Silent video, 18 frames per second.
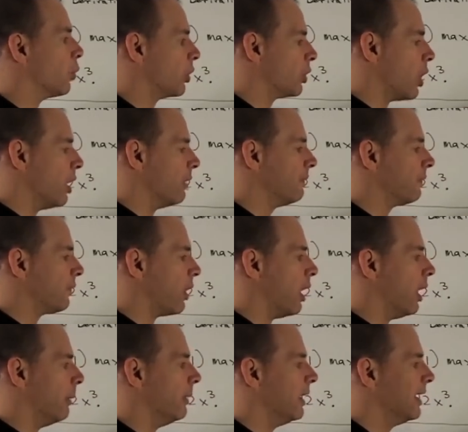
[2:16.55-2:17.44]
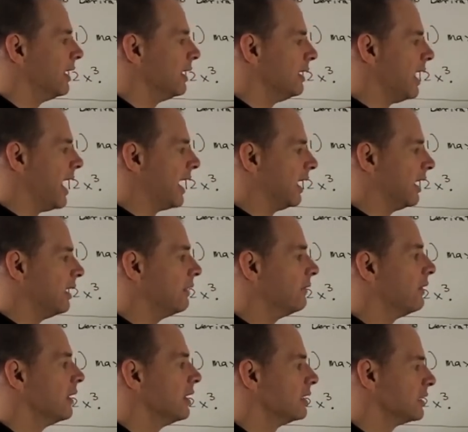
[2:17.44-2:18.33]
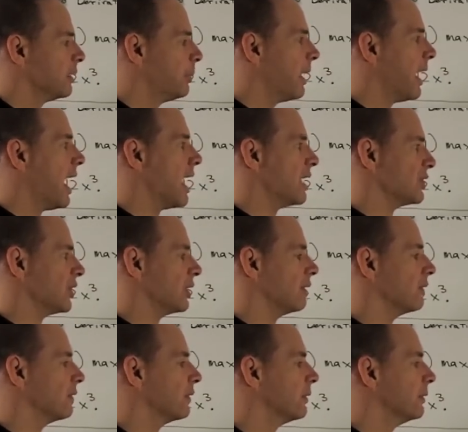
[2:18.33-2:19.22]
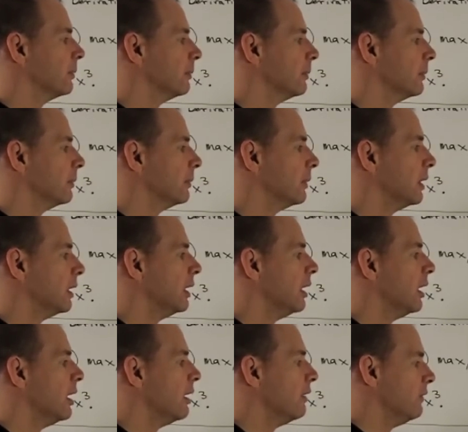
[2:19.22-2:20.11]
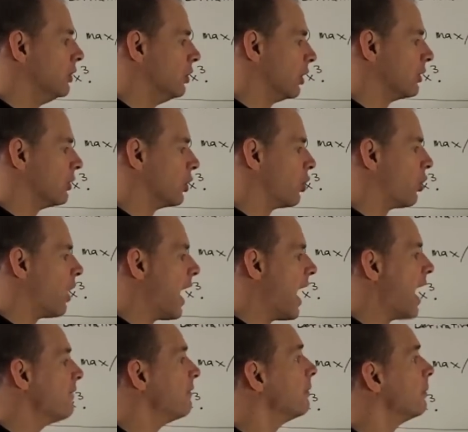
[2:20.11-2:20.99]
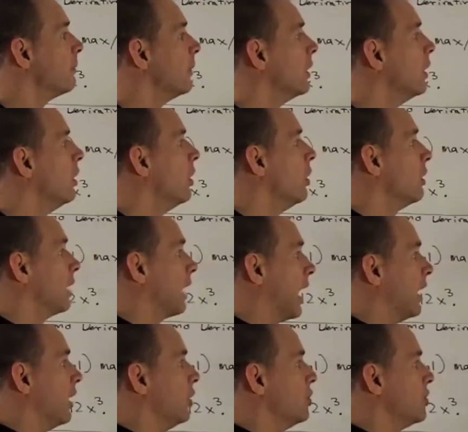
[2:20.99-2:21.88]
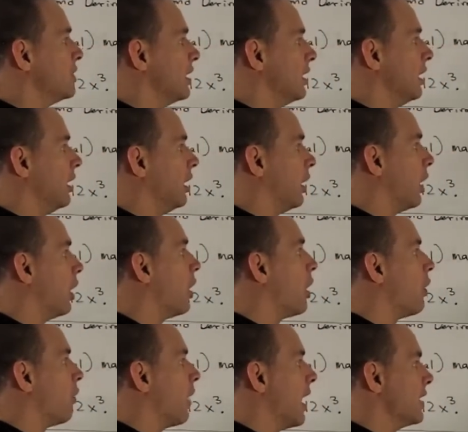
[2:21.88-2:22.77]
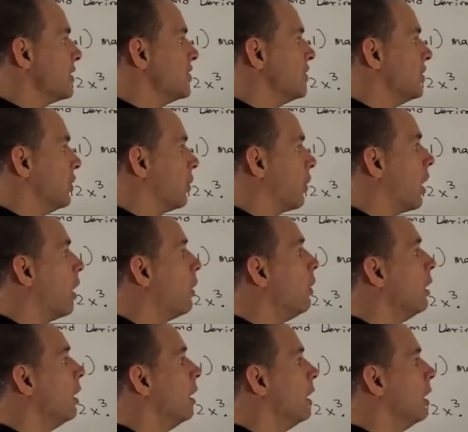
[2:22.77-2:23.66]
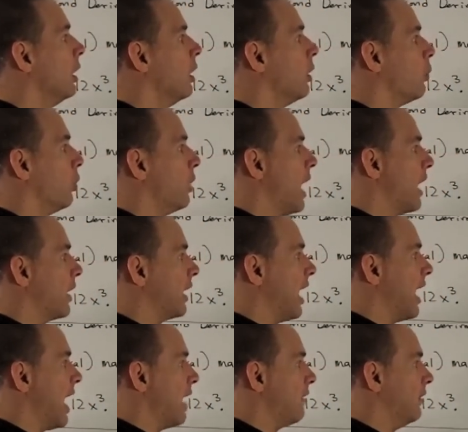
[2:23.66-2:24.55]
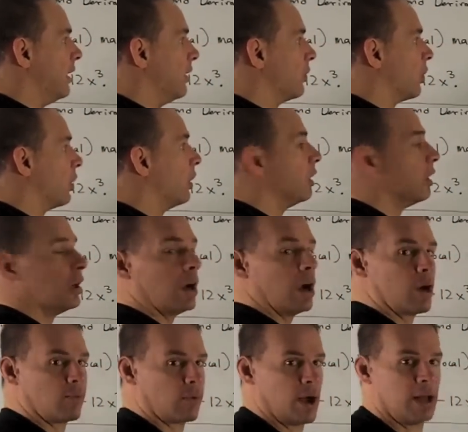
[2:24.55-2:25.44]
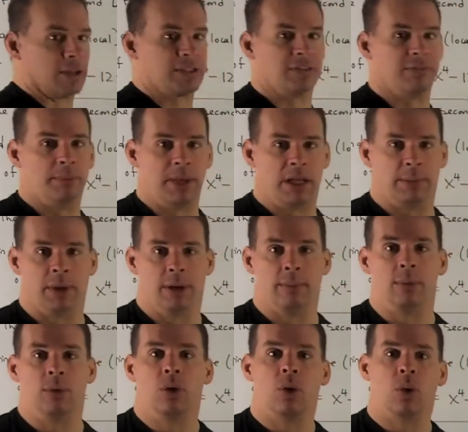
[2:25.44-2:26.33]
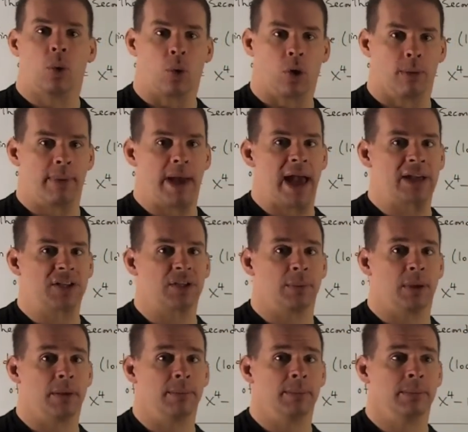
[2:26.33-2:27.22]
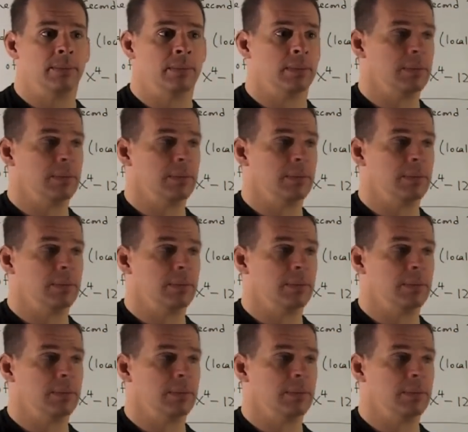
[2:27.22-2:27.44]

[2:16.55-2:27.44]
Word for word: We're going from negative to positive. If you look at the graph, okay, you see here around 0, we're not going to have either a relative minimum or maximum.